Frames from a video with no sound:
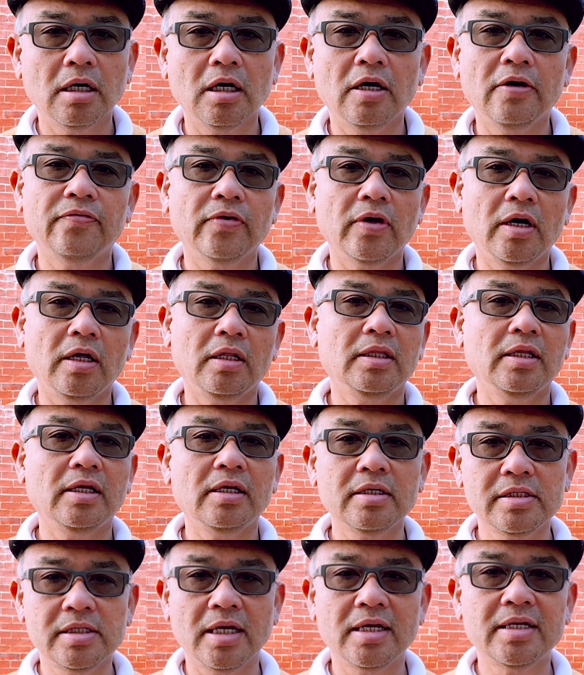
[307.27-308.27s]
of
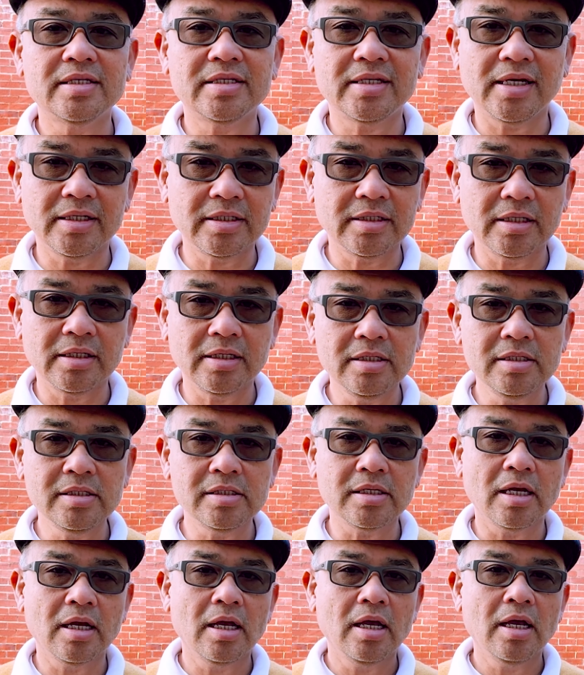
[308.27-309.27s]
Allah's
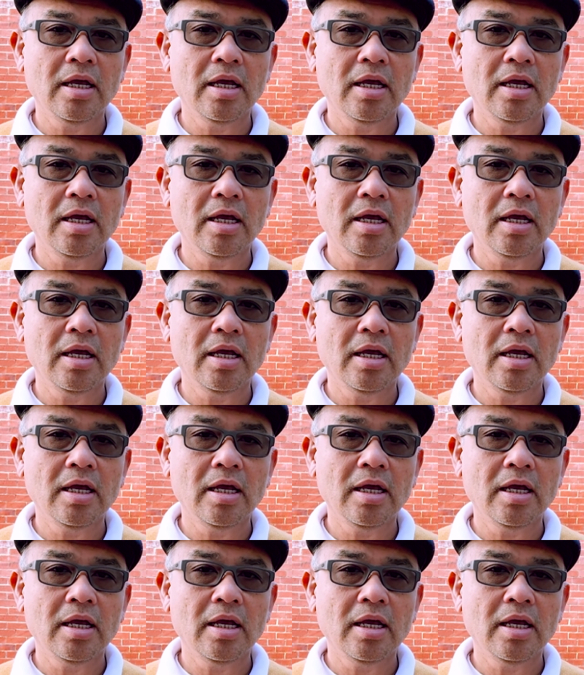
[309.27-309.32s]
sustenance